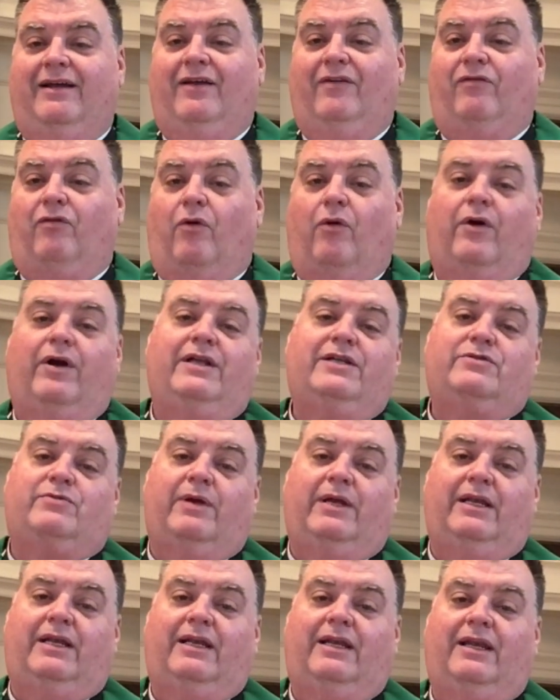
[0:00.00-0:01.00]
For it is
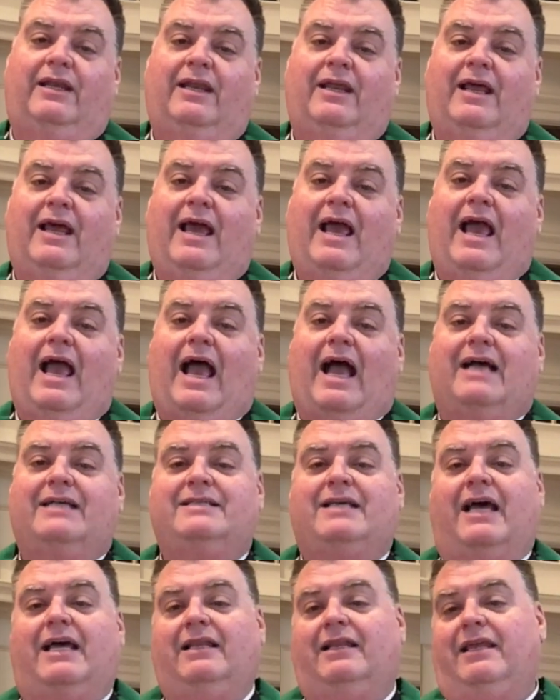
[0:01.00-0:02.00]
written,
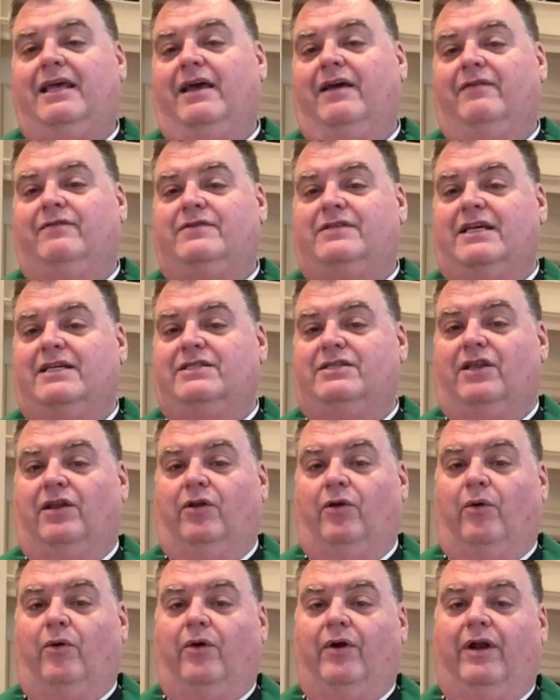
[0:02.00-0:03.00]
As I live, says the
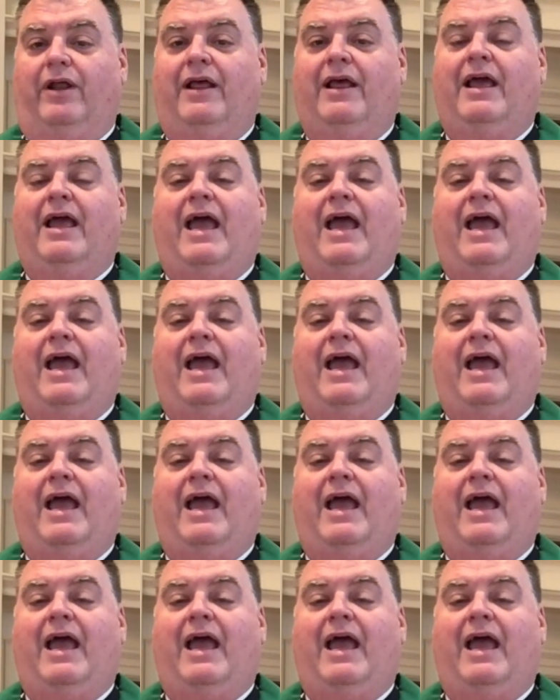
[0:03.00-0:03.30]
Lord,